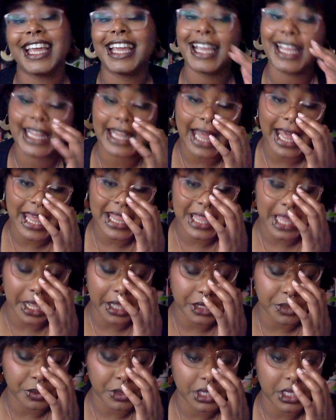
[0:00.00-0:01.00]
I think
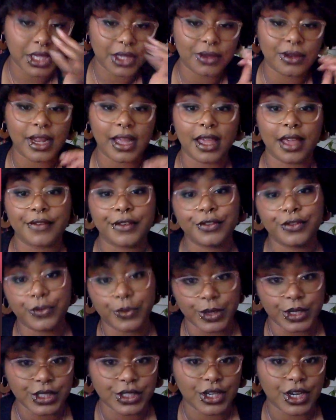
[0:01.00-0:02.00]
it's really cute. I gave it
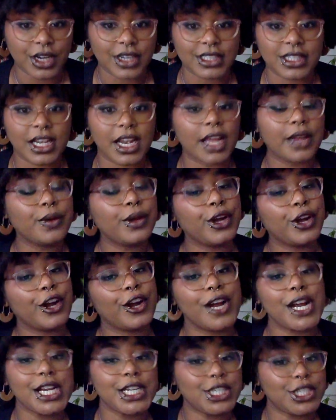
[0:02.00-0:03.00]
4 stars, and I
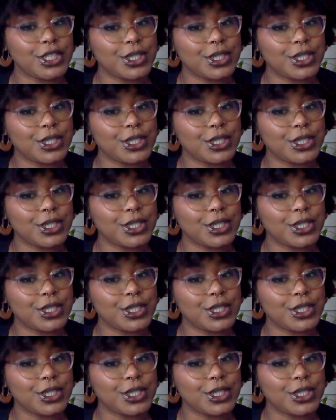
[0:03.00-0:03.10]
encourage